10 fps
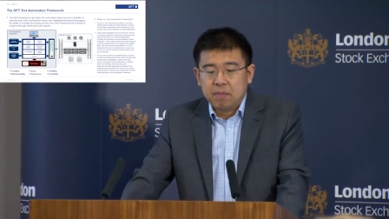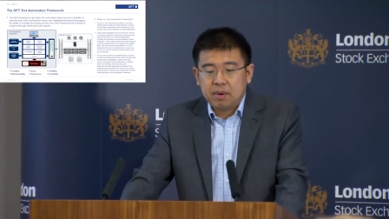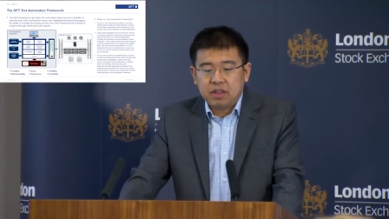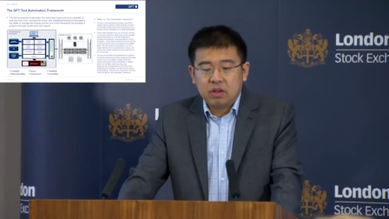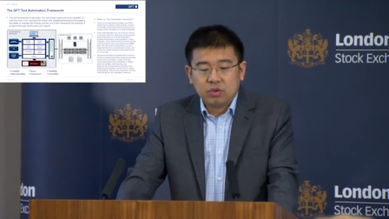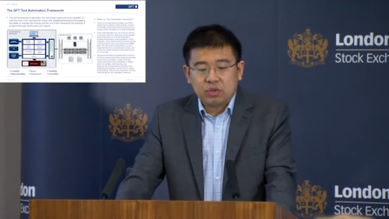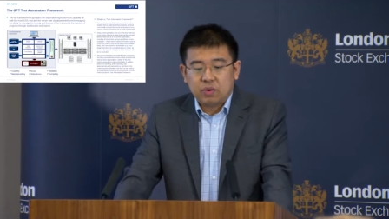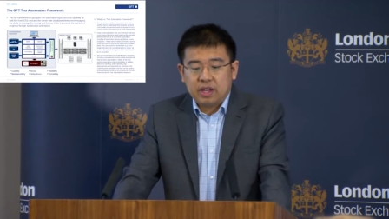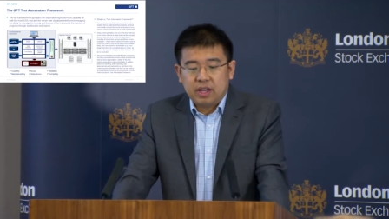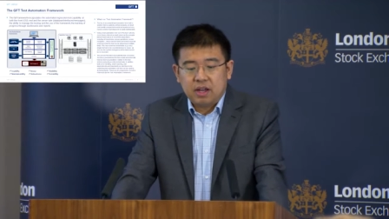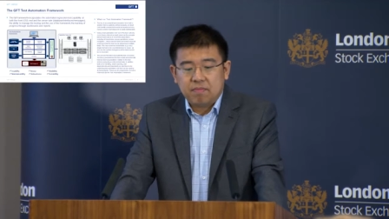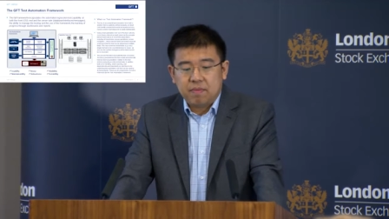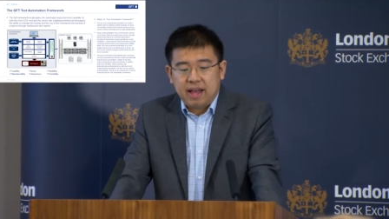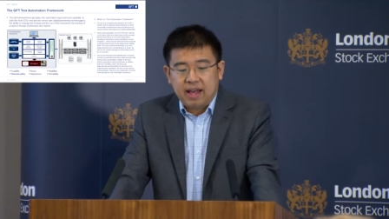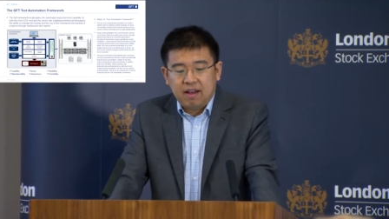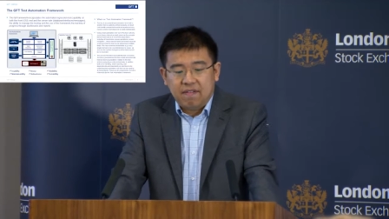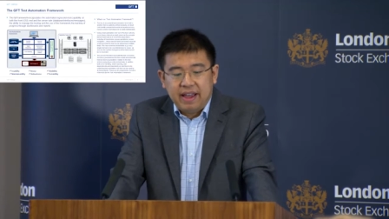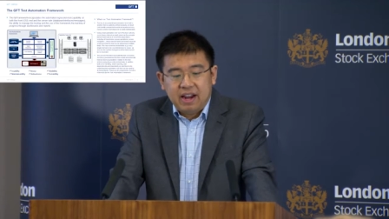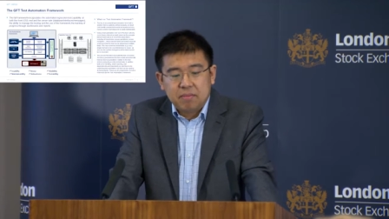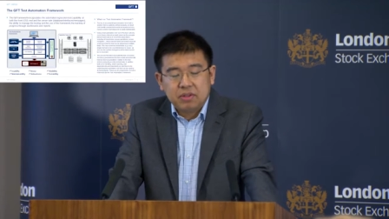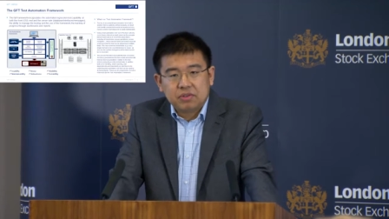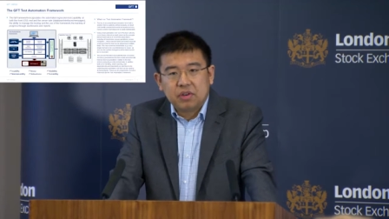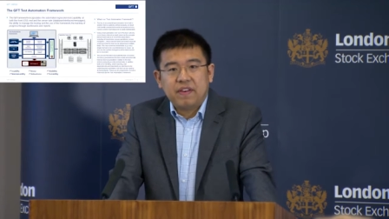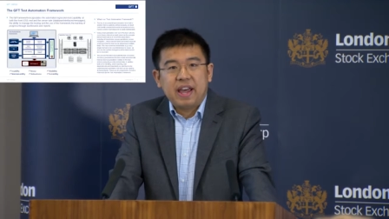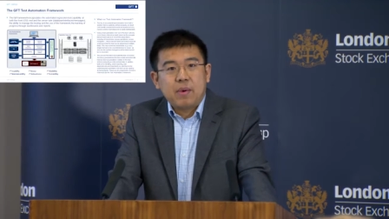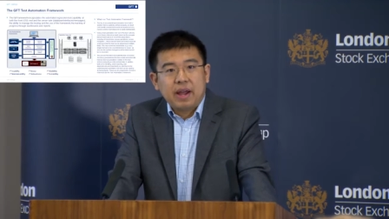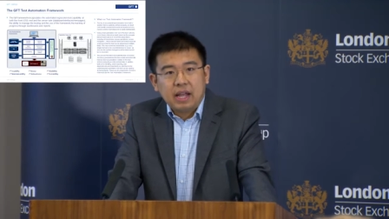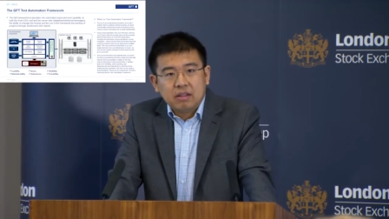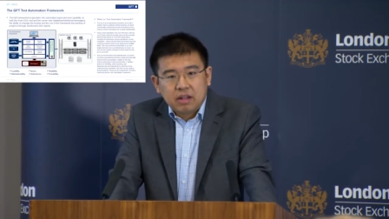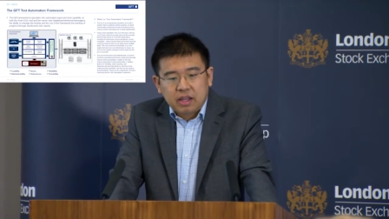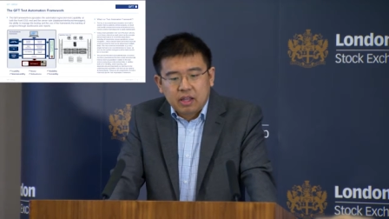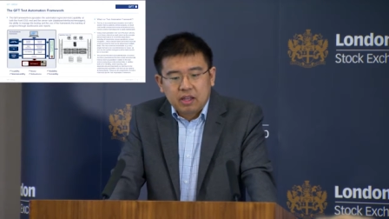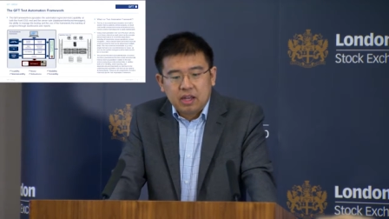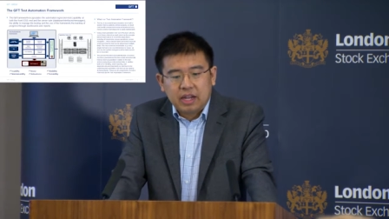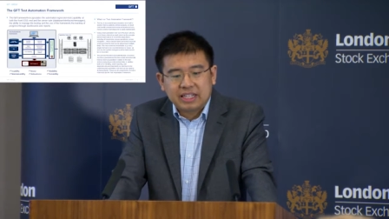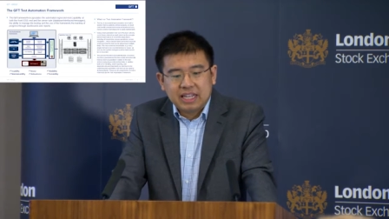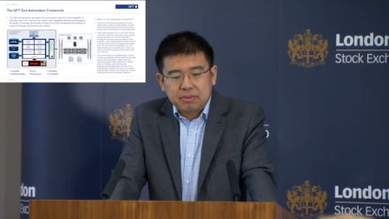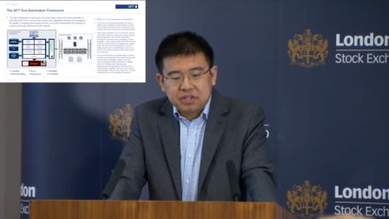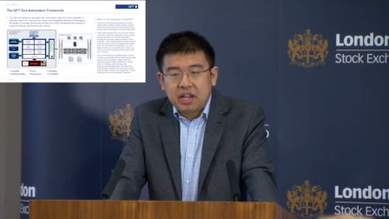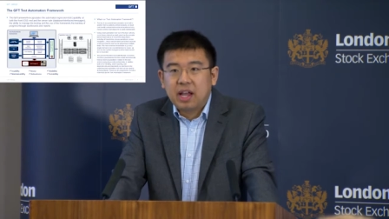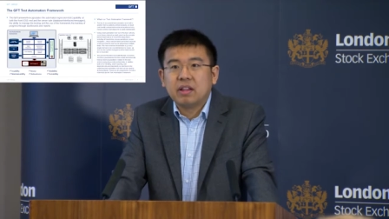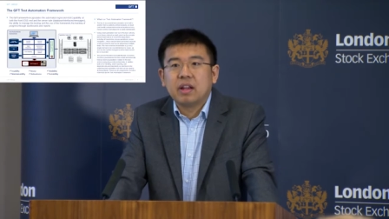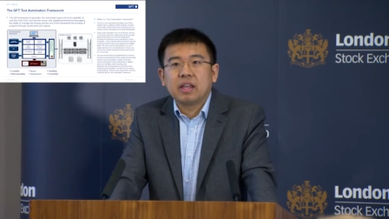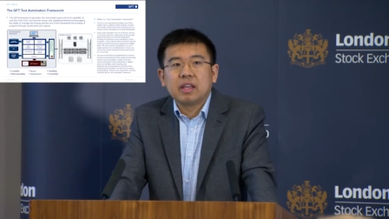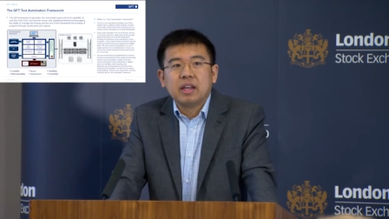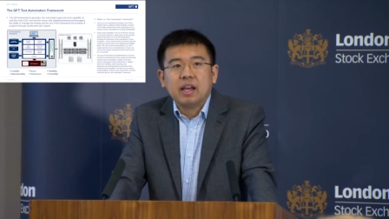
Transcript: But it also um, have elements of error handling, exception handling,